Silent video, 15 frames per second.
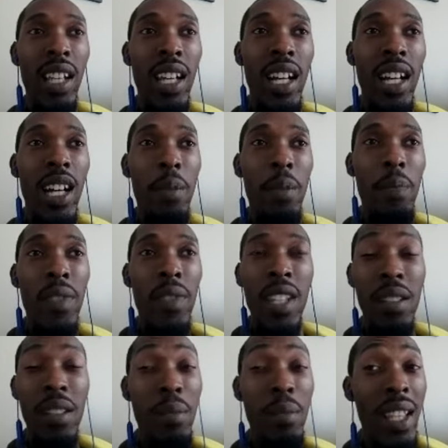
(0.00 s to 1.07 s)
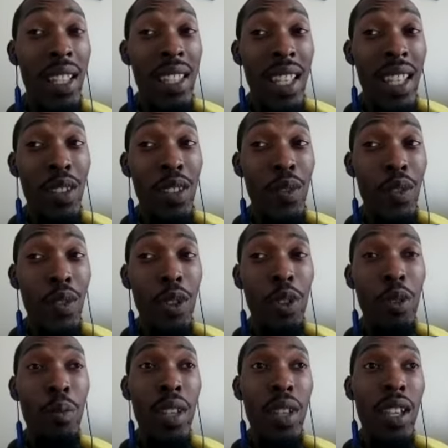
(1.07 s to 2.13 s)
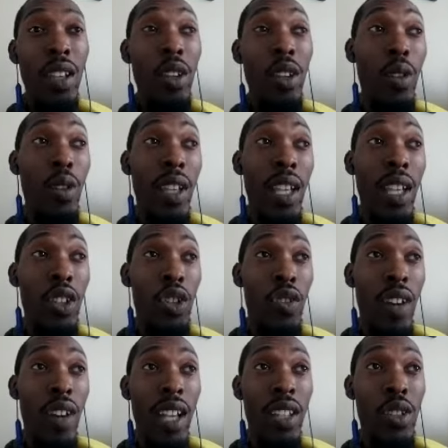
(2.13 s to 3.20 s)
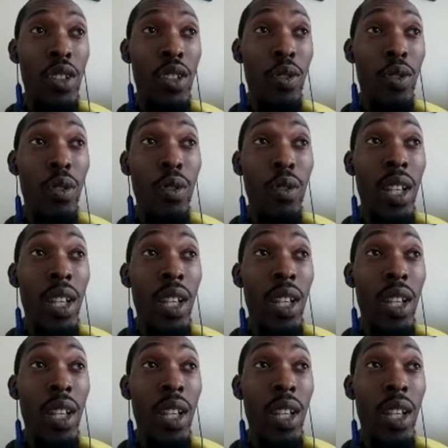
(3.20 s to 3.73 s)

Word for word: um, does it make sense for you to be going and trying to